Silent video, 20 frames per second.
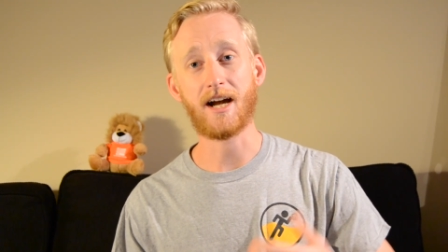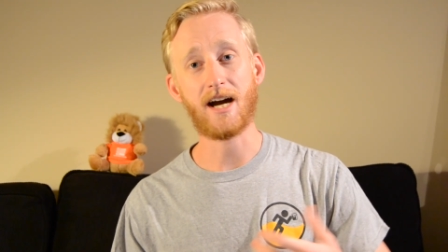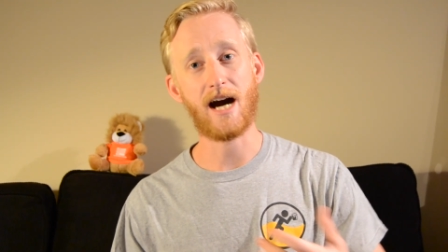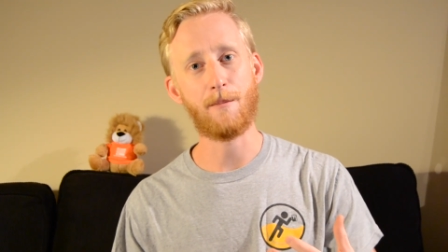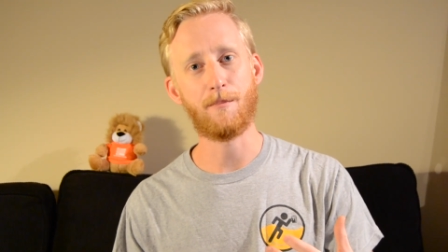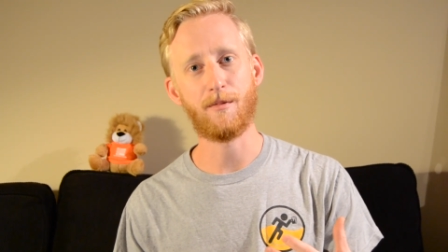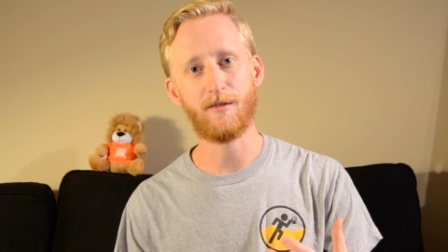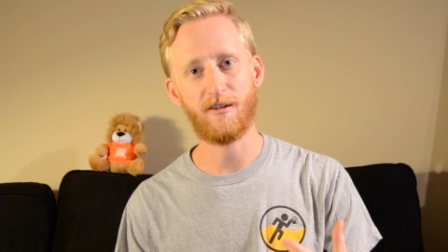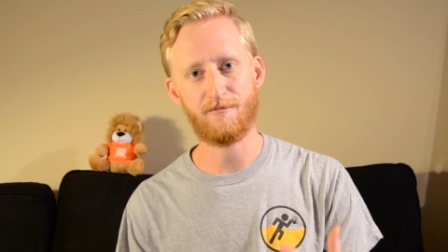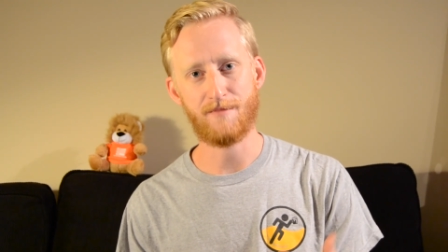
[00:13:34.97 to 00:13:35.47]
a
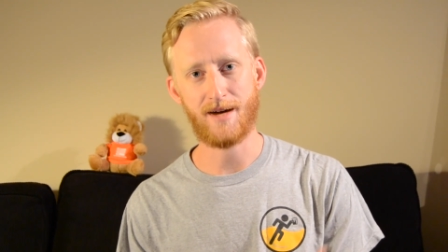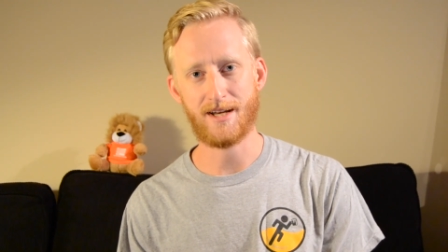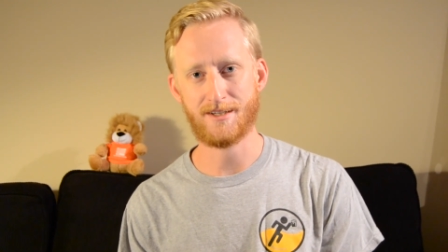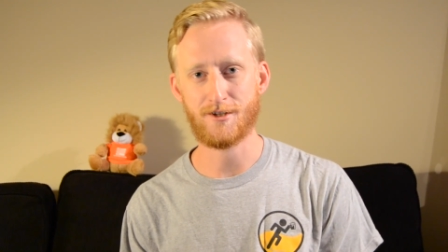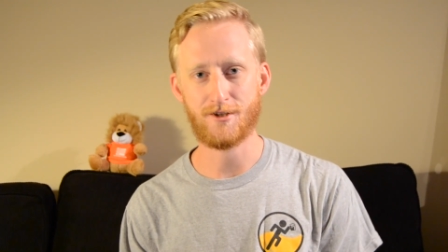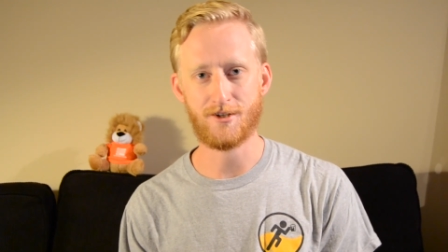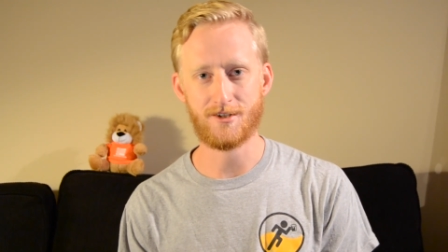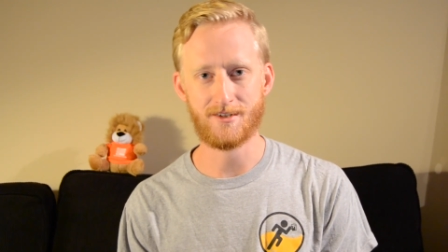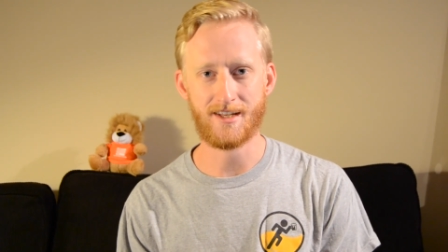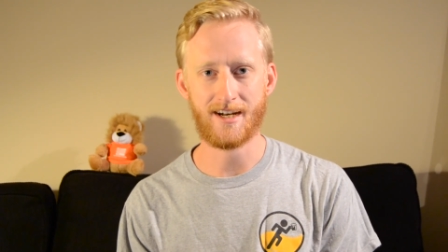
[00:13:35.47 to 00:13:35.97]
couple of
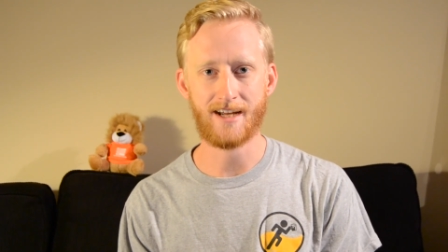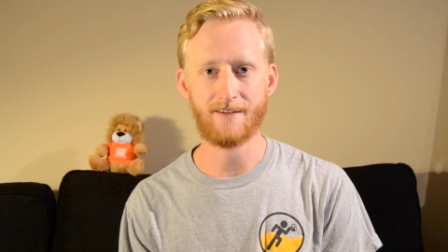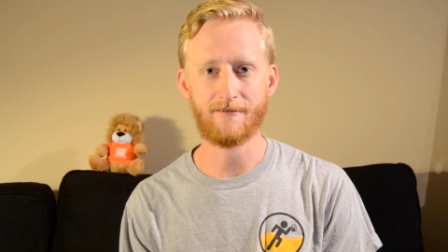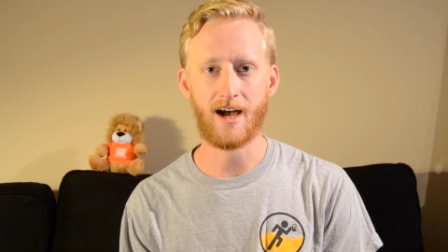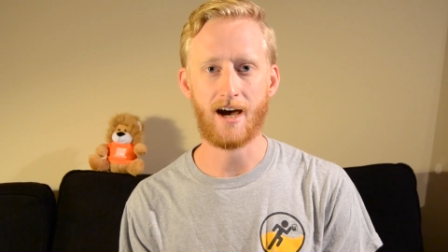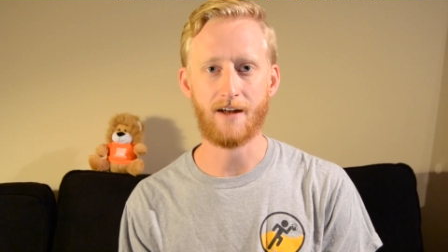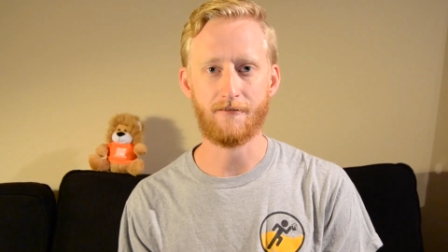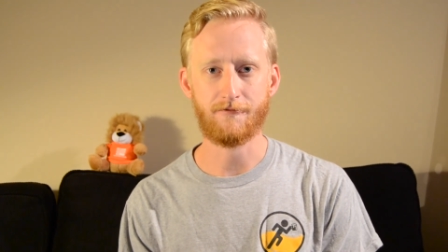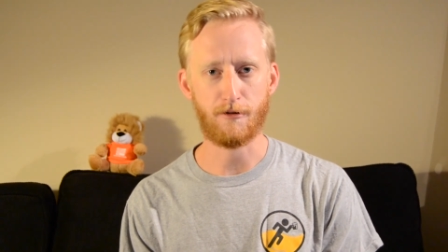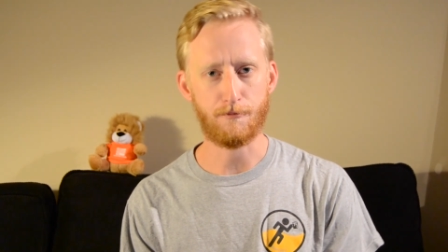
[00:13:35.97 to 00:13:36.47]
messages that I've
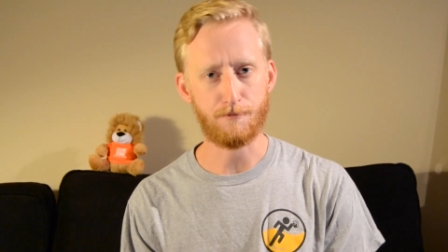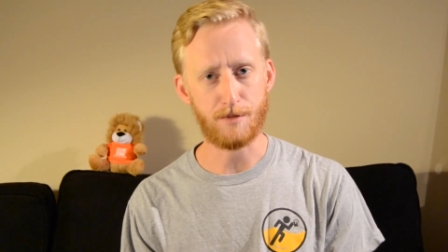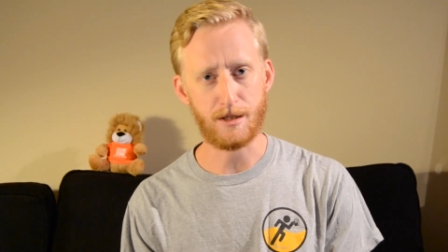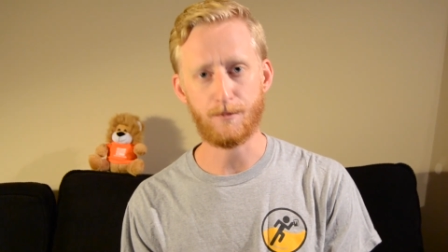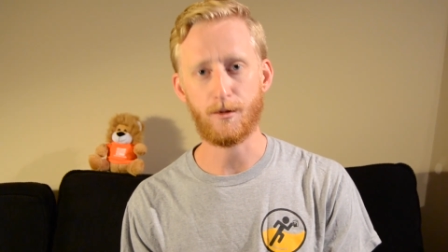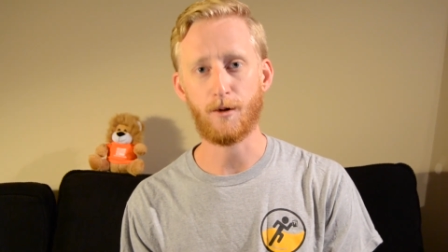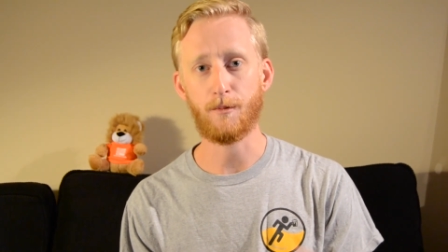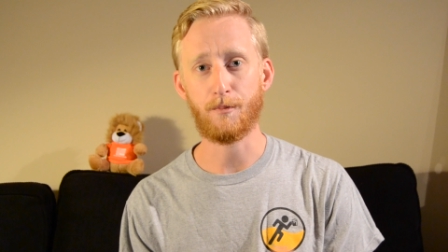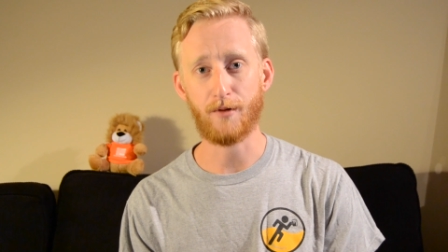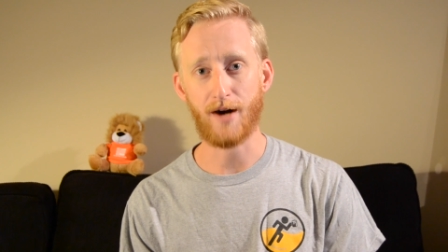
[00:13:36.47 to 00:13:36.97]
gotten from
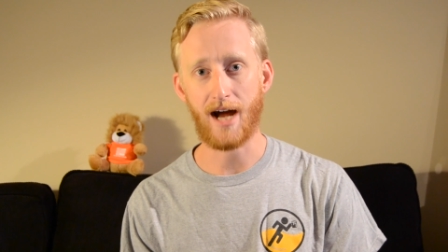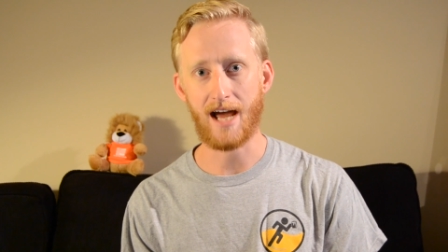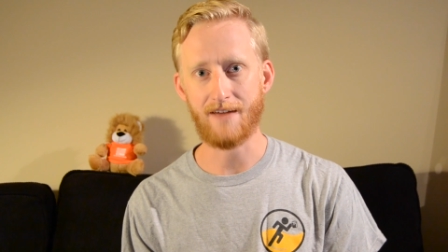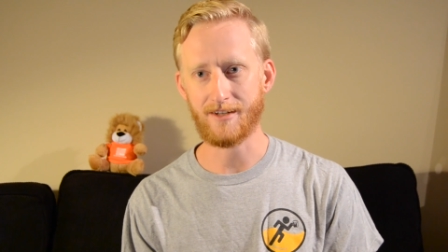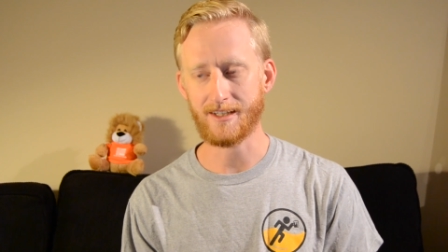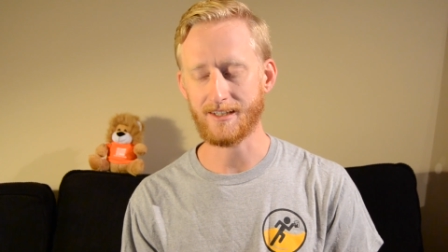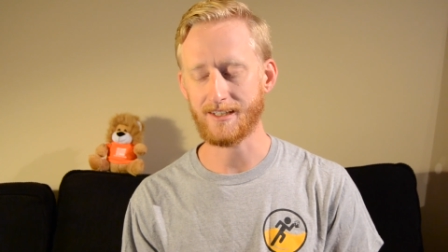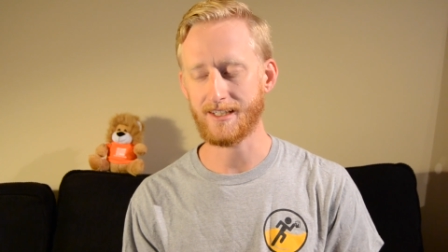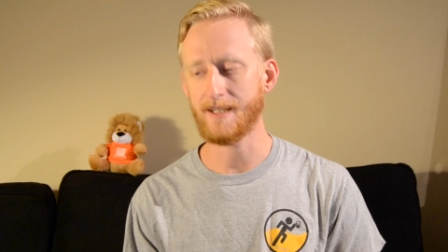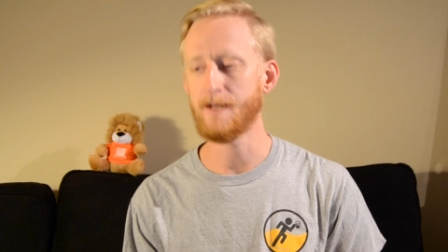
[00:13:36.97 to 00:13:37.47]
people
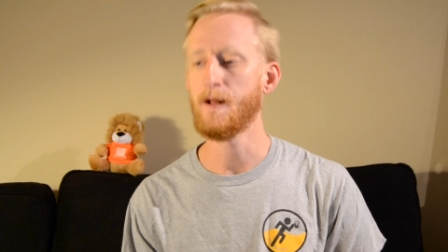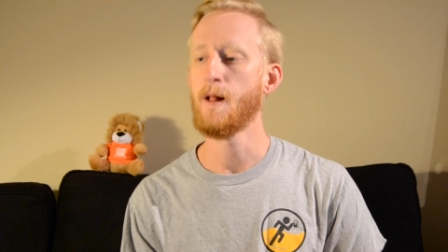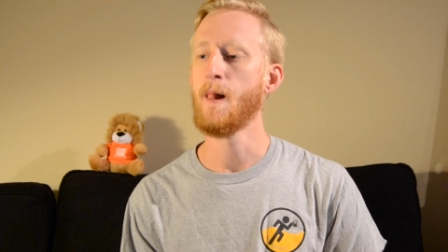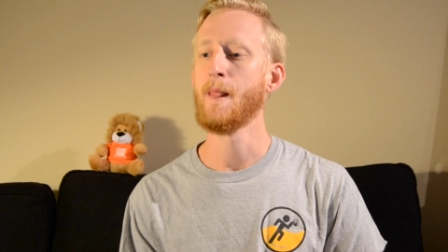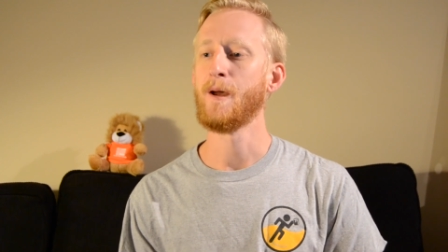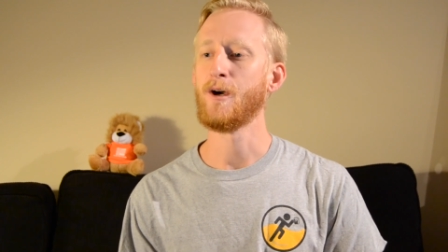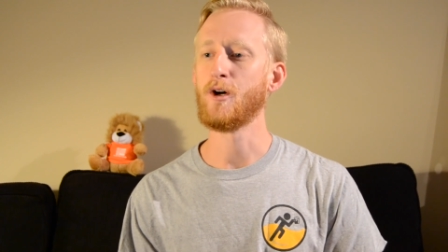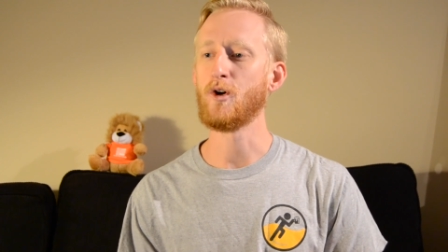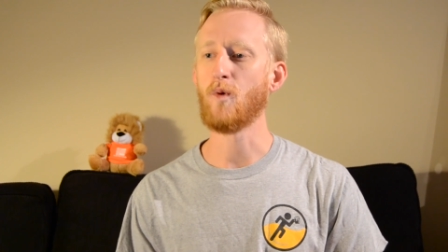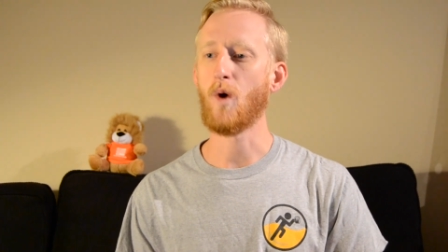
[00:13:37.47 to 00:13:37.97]
privately
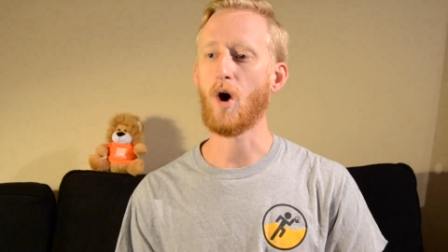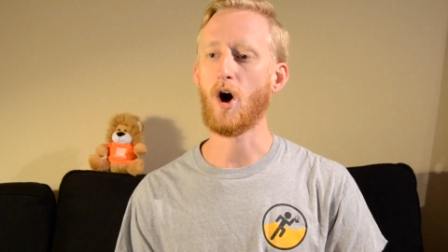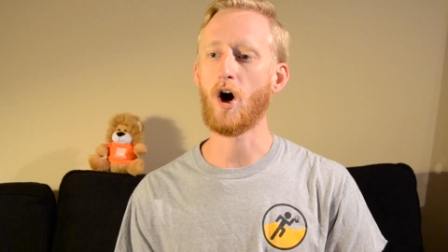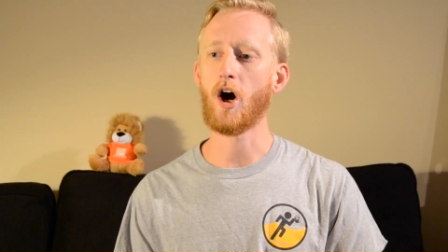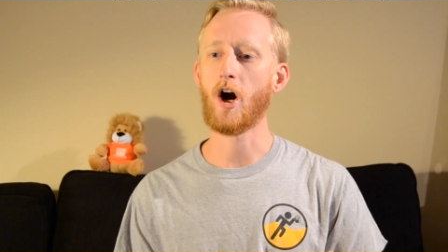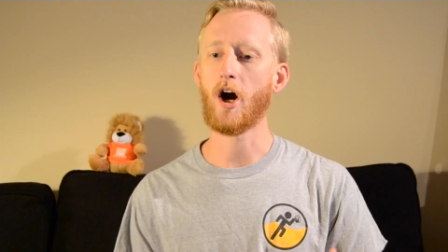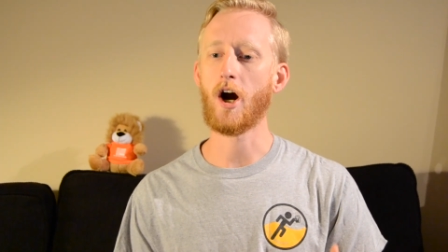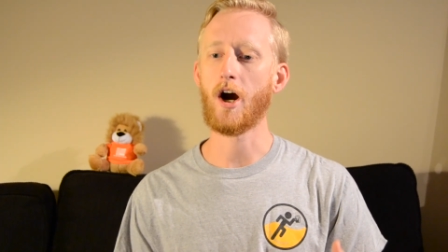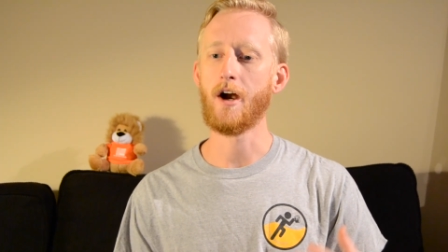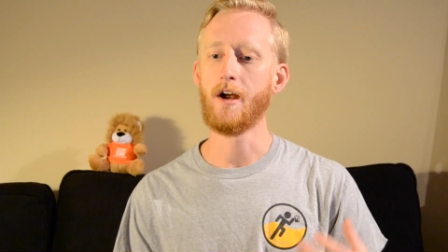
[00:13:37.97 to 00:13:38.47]
who
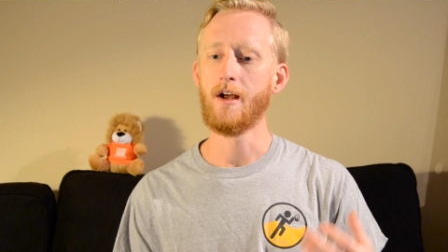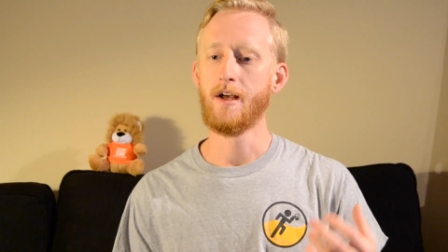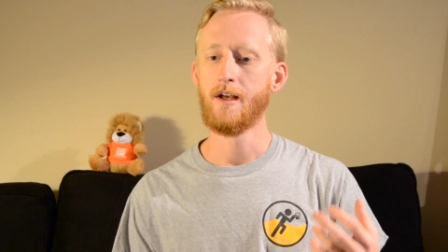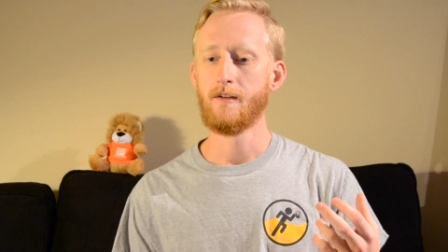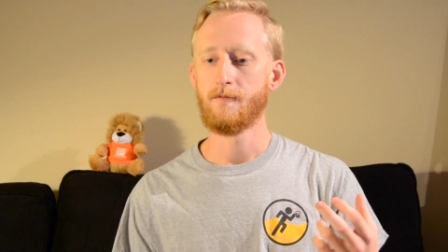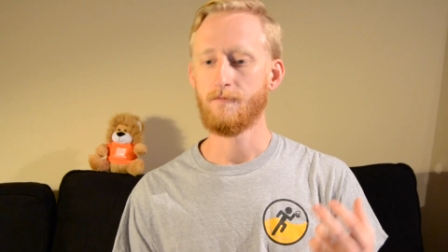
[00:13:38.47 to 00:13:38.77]
are